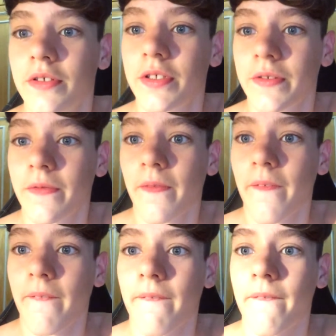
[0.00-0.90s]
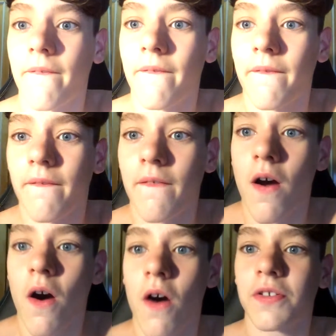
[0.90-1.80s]
Just,
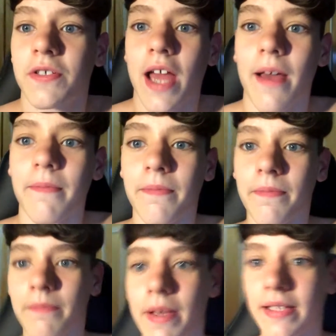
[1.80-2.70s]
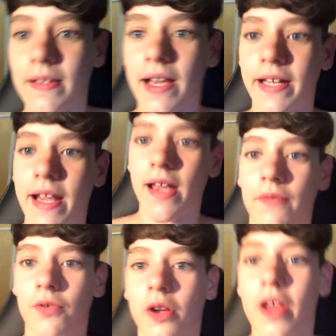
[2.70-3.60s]
oh, snap. Best lighting
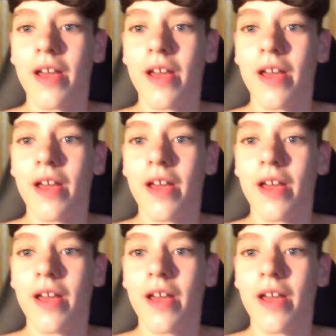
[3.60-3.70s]
ever.